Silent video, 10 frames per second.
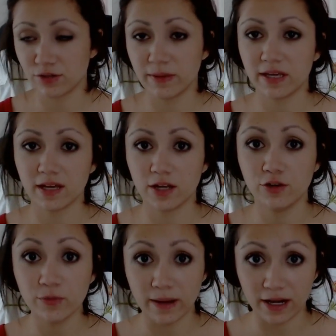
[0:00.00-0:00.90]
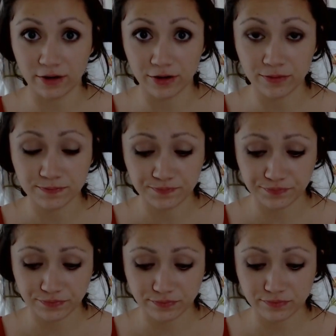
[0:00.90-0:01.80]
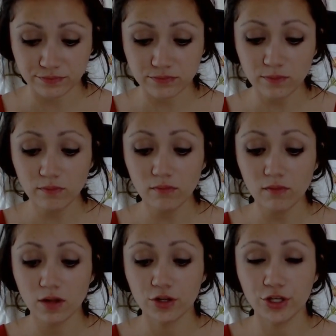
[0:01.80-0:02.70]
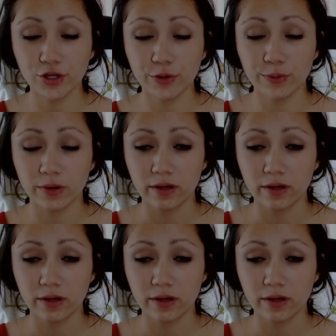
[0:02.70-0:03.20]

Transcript: You make a new macro, you